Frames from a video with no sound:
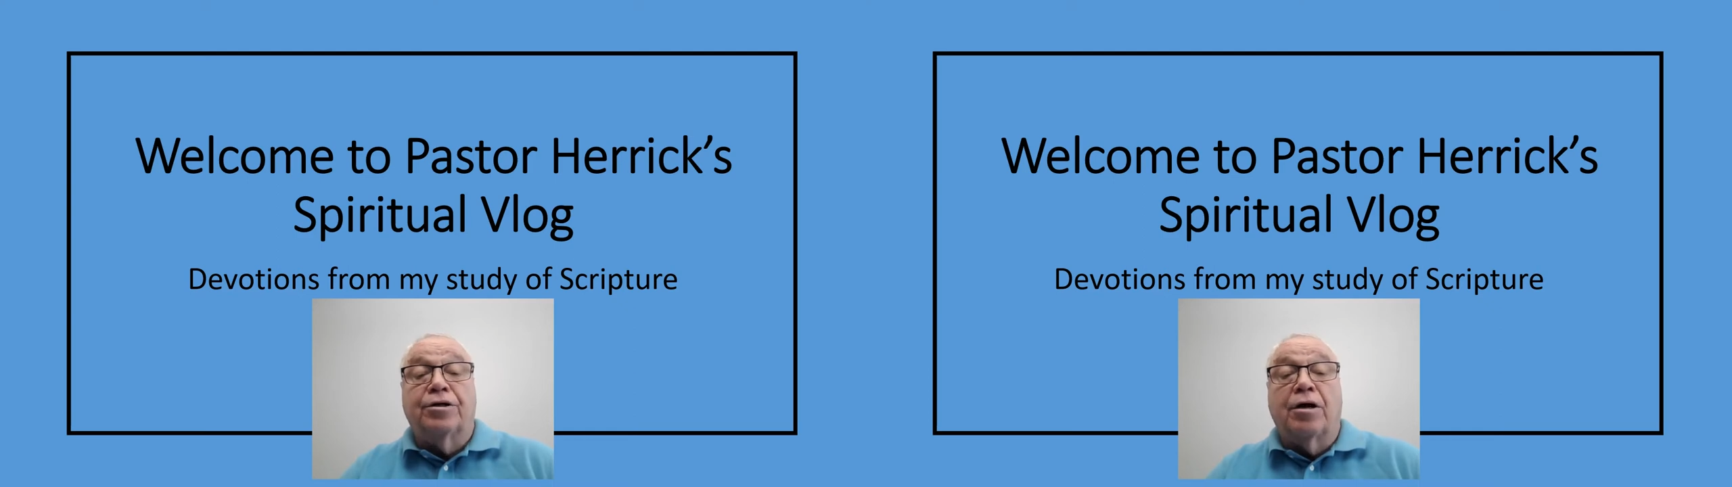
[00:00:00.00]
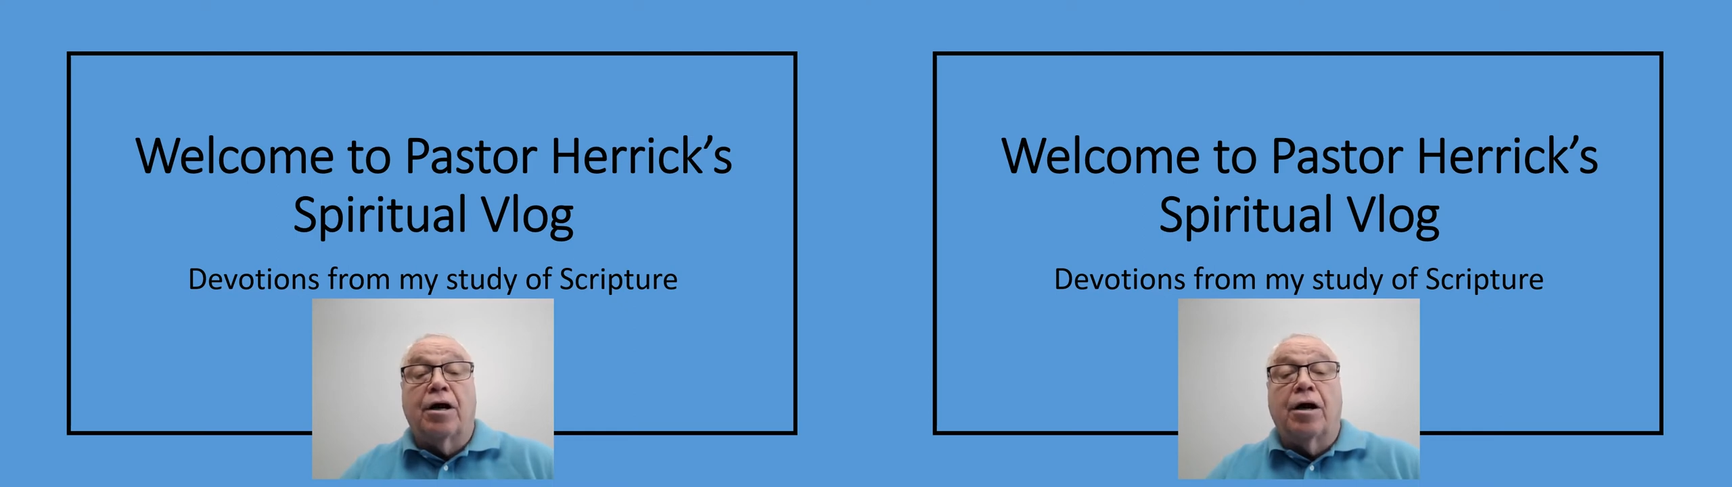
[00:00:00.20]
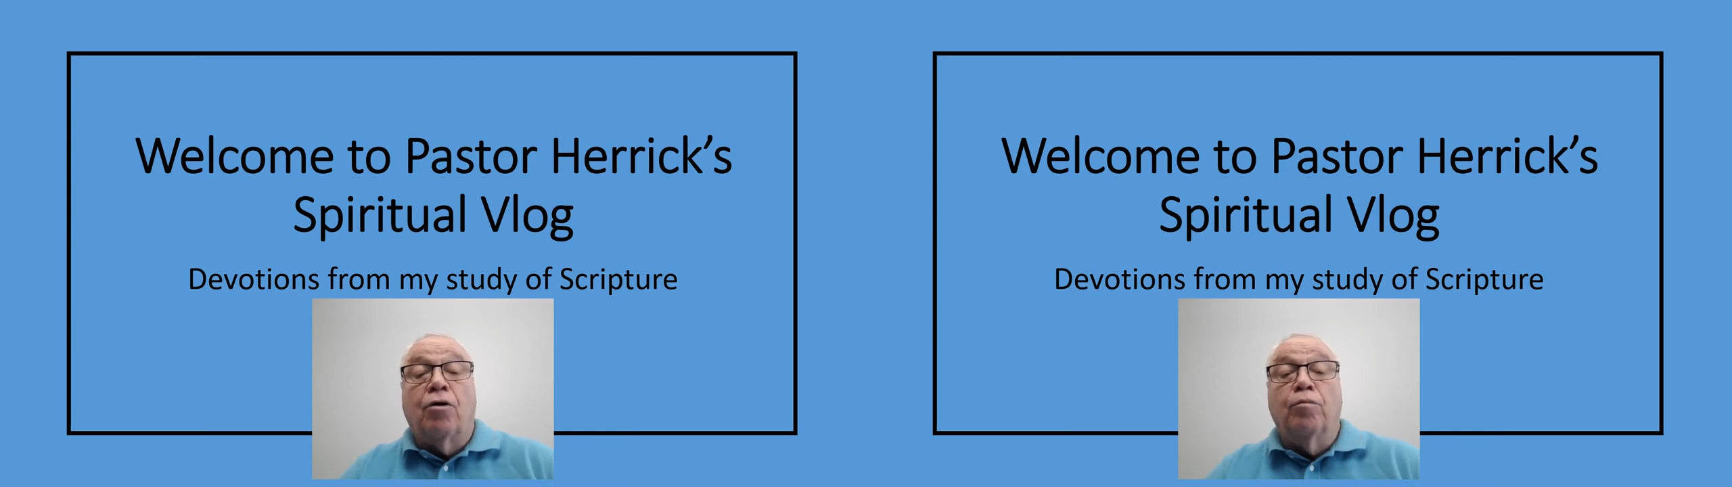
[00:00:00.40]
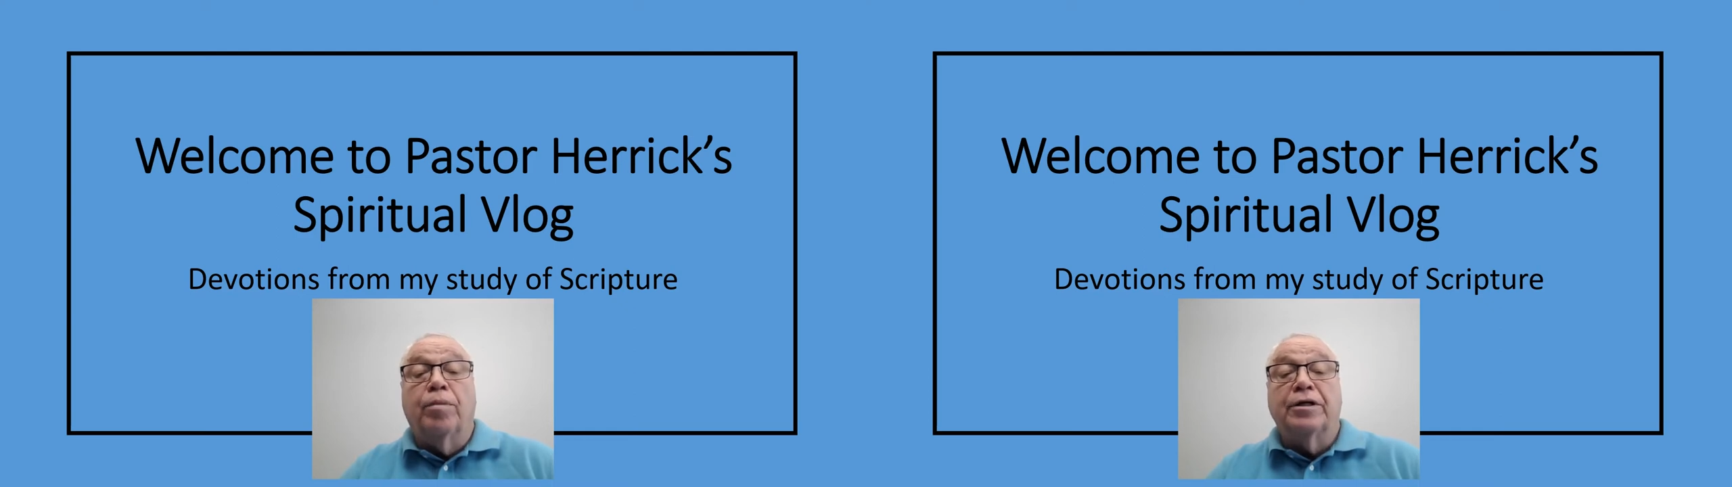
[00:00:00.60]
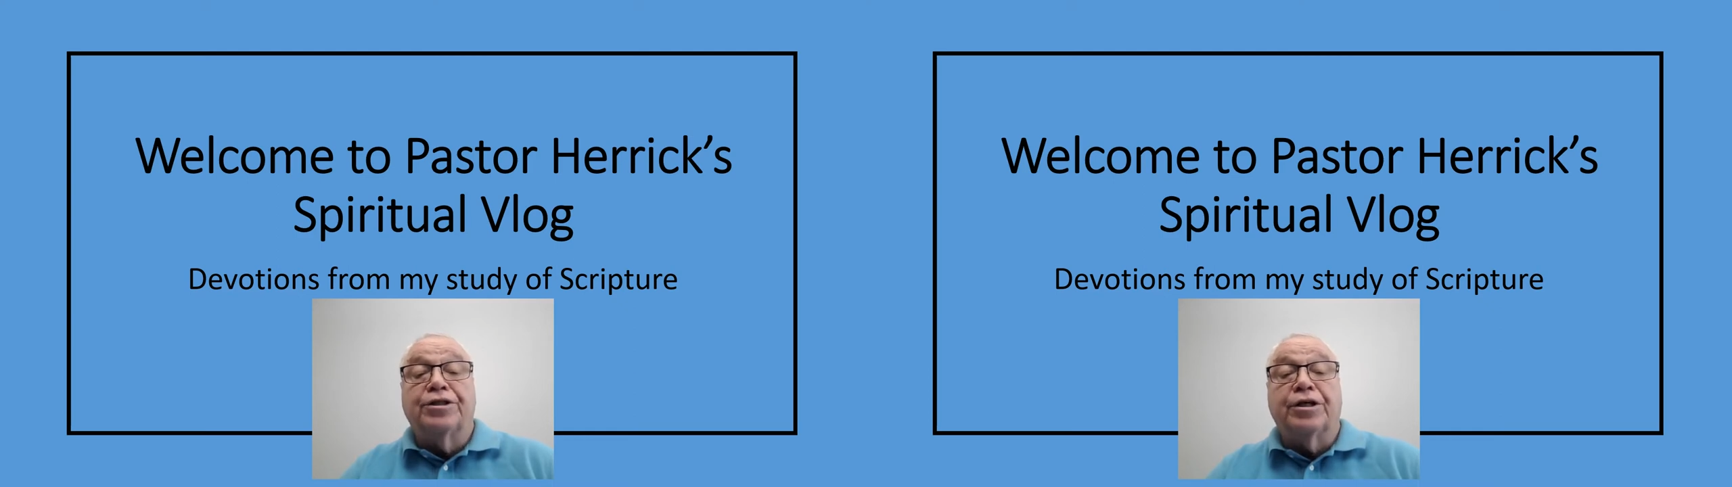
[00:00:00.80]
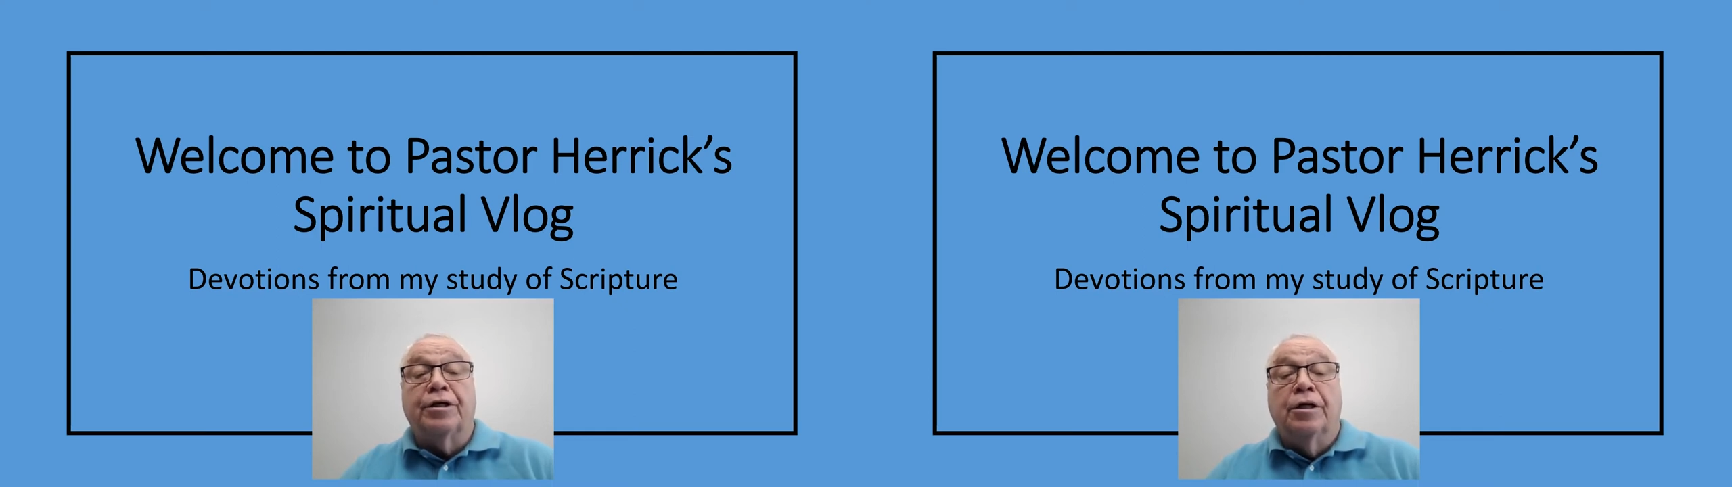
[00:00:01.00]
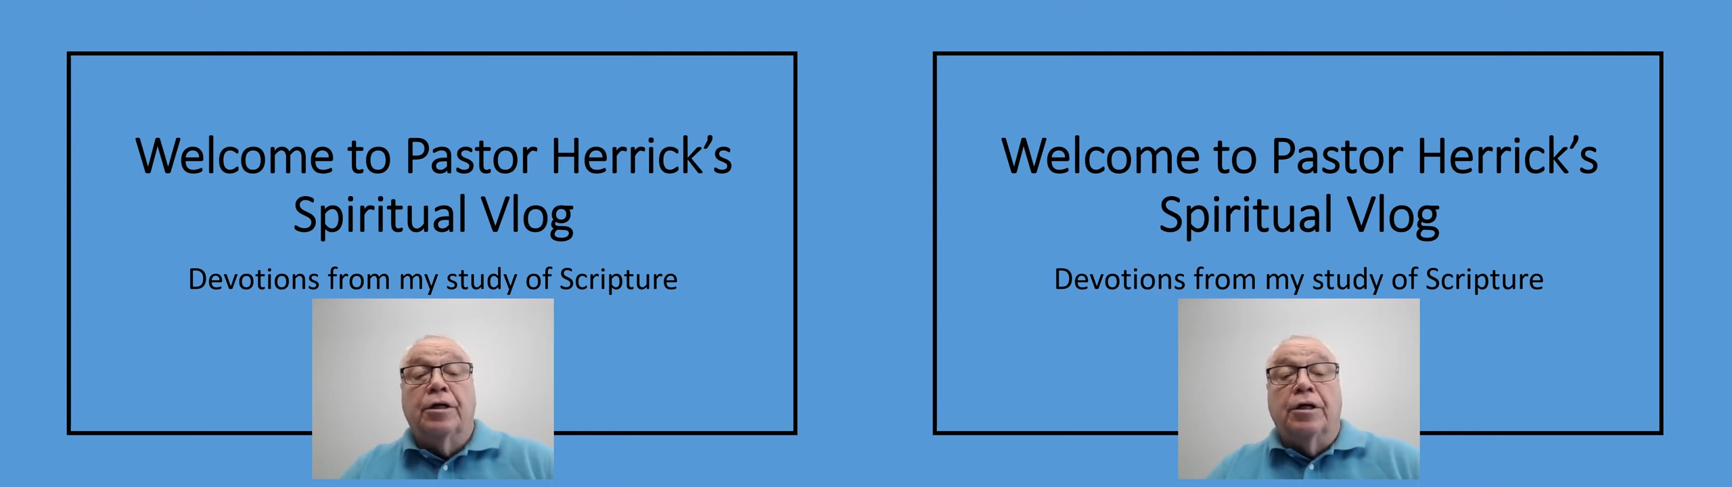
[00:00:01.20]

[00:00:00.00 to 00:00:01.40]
there are a whole bunch of